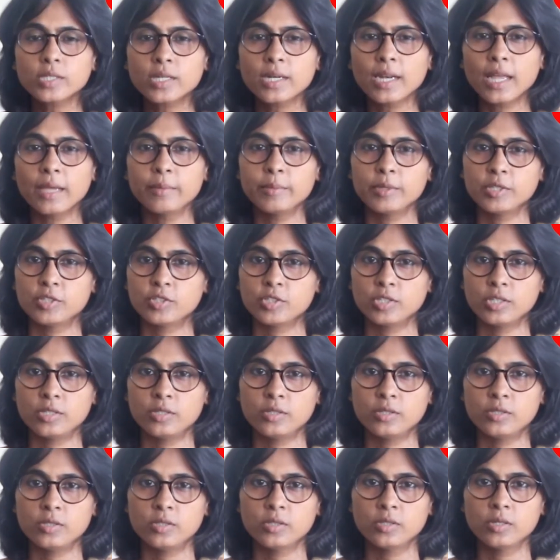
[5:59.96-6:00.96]
climate
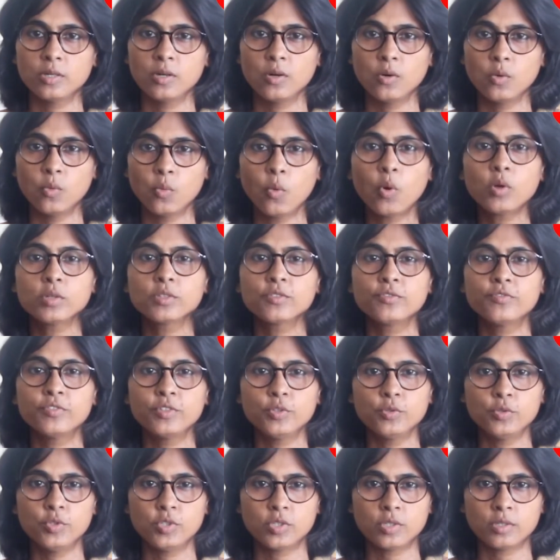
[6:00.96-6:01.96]
change? What
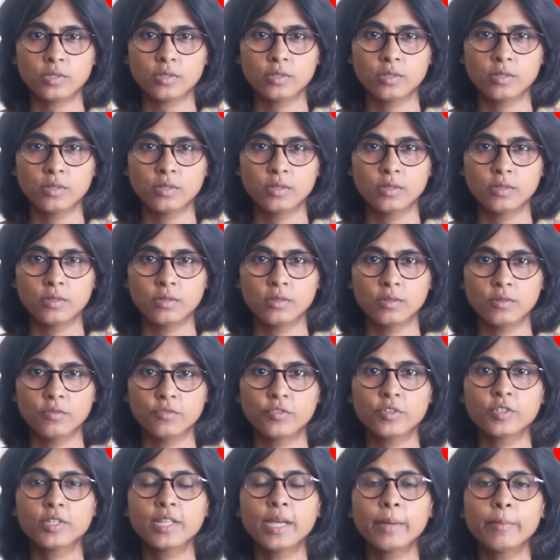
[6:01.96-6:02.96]
future?
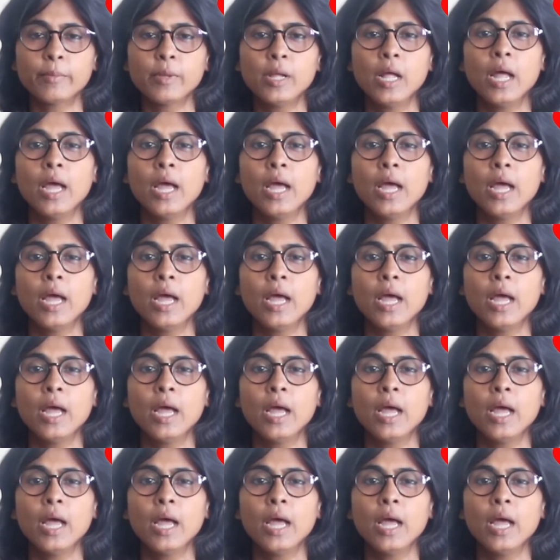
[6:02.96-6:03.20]
For them,